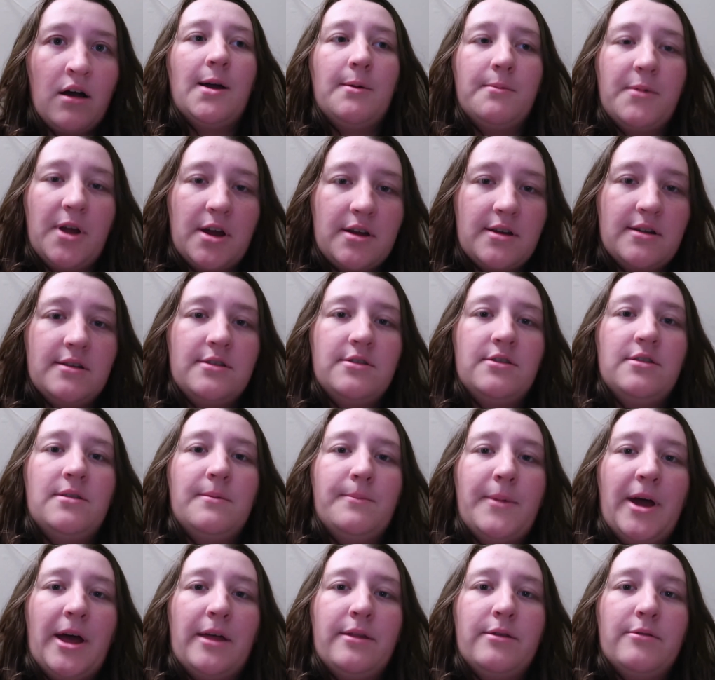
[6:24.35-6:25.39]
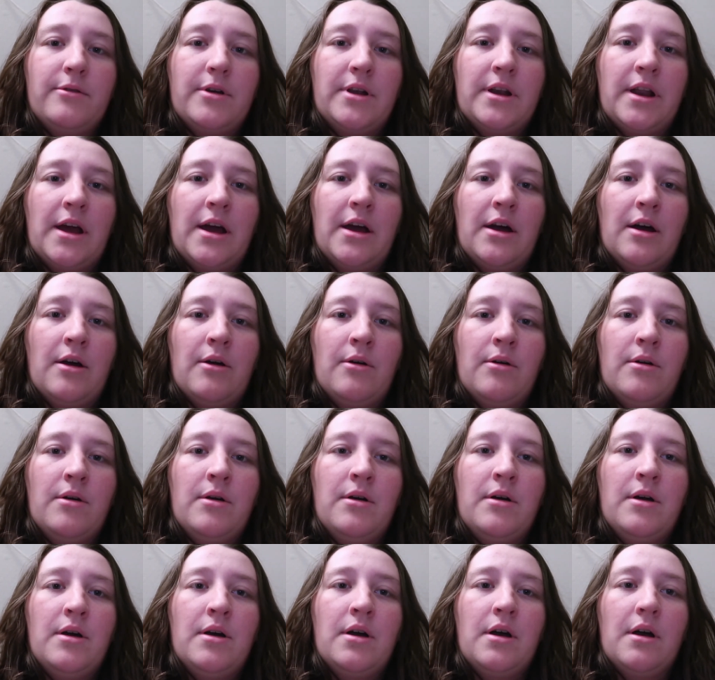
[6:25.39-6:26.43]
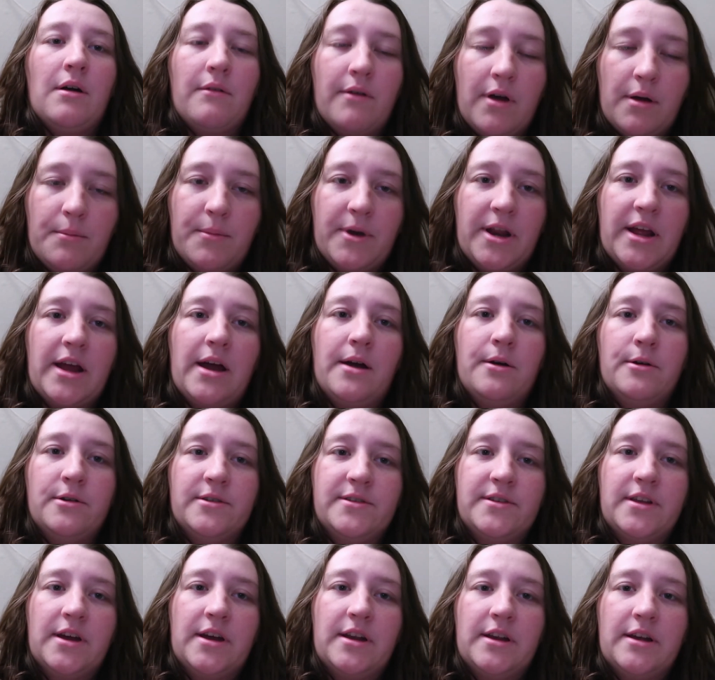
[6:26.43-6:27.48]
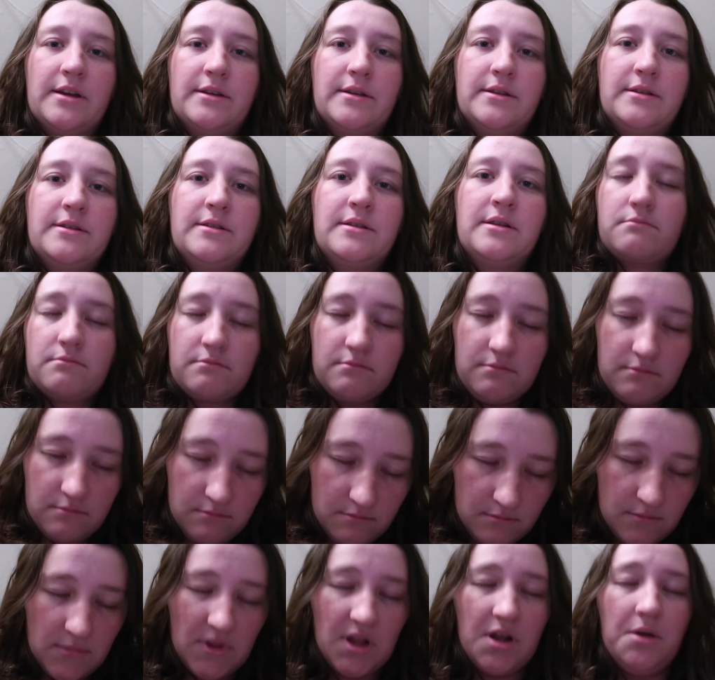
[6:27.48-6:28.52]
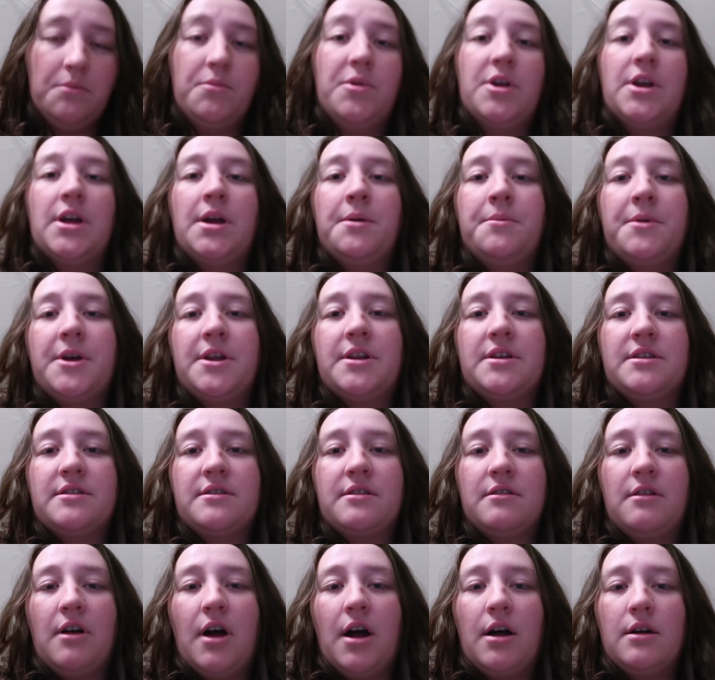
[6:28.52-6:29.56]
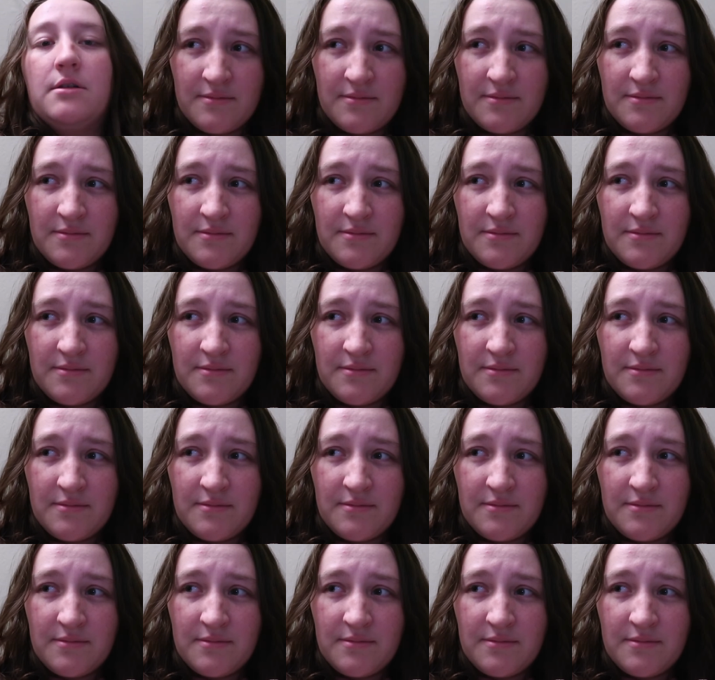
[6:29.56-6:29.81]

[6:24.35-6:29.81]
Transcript: I'm not gonna do the math right now of how many hours that is, but I bet it's a lot.